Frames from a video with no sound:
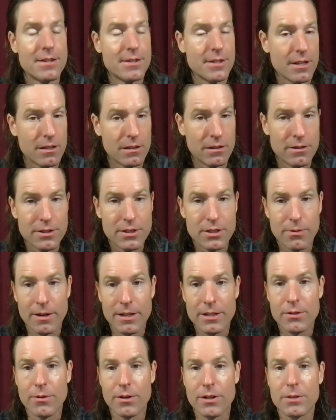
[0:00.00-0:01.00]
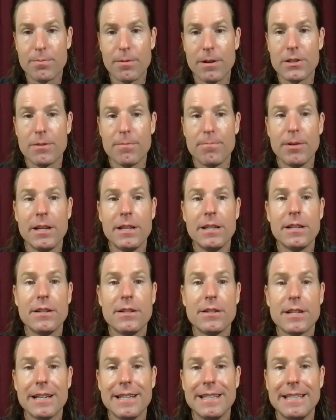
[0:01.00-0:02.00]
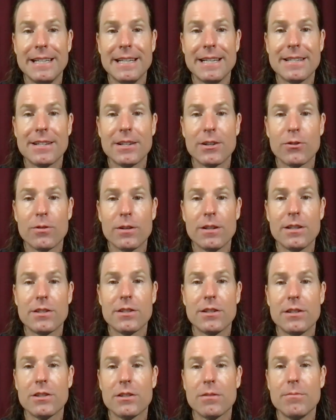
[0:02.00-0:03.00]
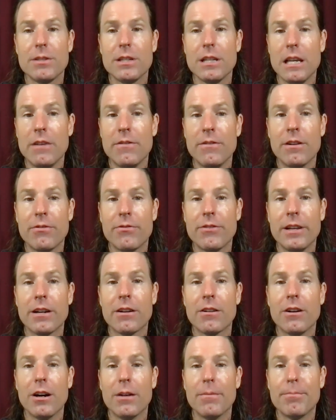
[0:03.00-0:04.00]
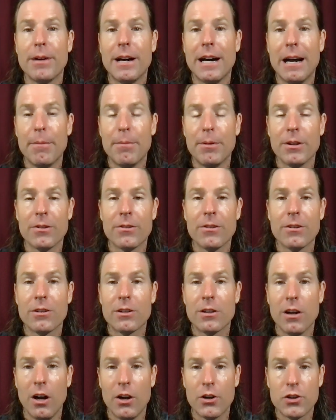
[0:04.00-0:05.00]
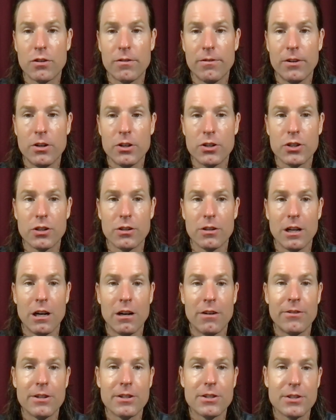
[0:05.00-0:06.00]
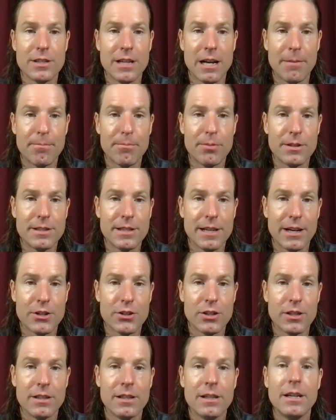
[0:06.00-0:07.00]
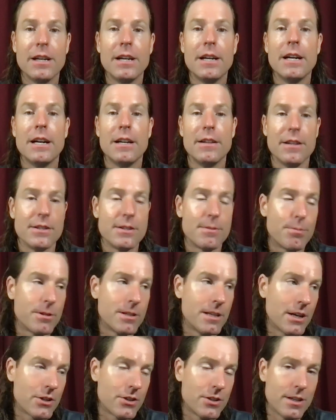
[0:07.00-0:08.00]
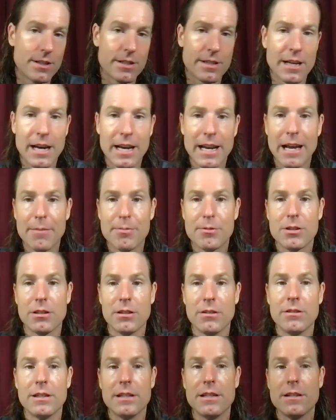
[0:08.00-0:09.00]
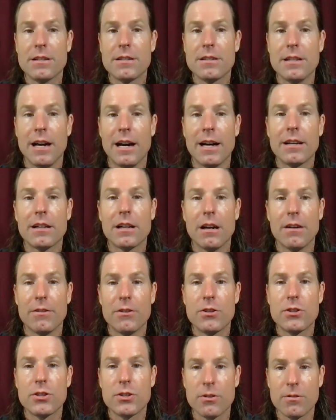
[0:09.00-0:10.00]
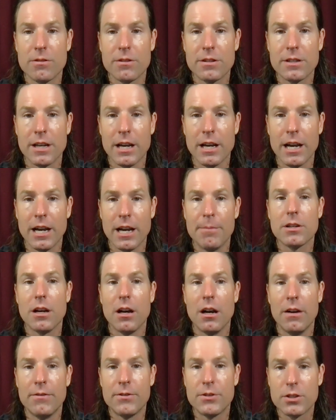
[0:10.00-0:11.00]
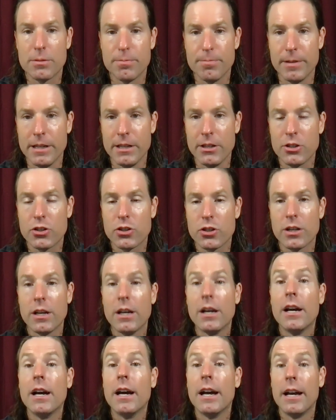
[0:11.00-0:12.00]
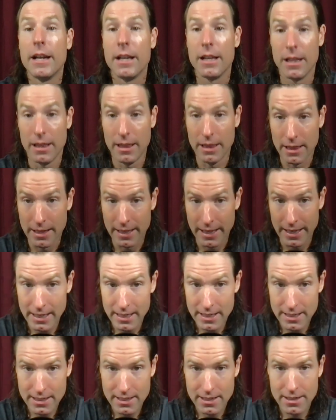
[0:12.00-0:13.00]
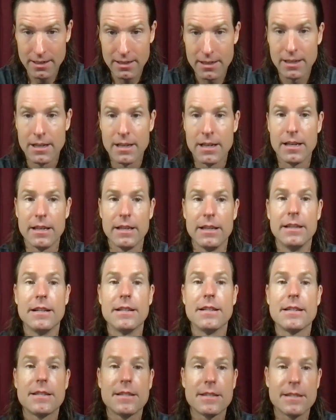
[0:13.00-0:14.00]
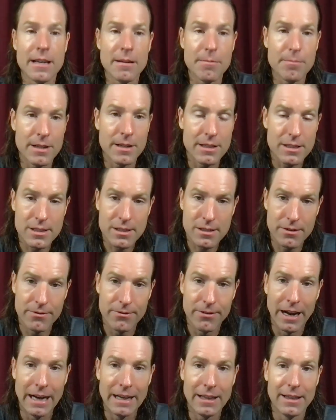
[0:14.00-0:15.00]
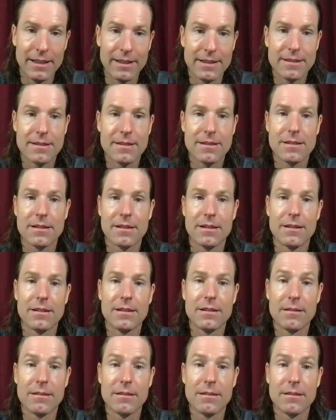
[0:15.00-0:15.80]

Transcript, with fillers: This includes the right to express opinions, ideas, and criticisms, even if they are unpopular or controversial. However, it's not protection. This protection is not absolute and does not cover certain types of speech, like an incitement to violence.